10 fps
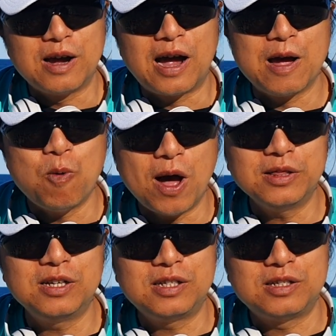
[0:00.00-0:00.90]
I
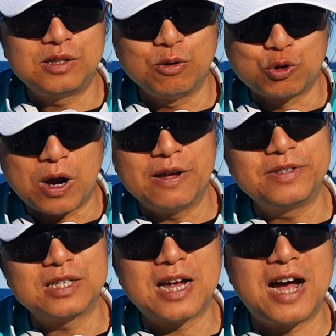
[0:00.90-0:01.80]
wanted to drive
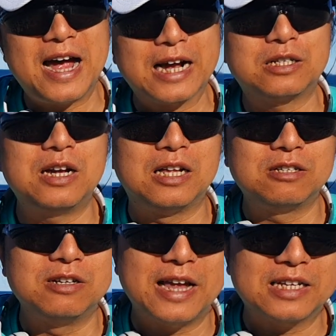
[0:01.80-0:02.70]
this car actually
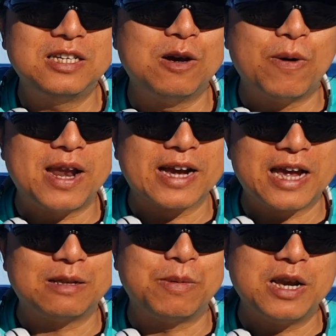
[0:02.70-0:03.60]
until next year when I
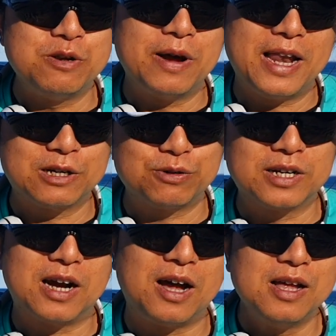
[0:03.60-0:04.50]
get my new electric
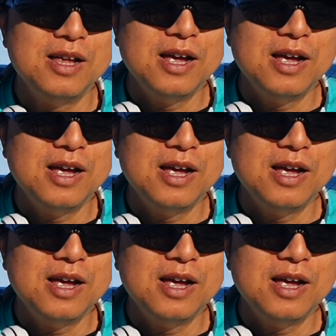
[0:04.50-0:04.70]
car.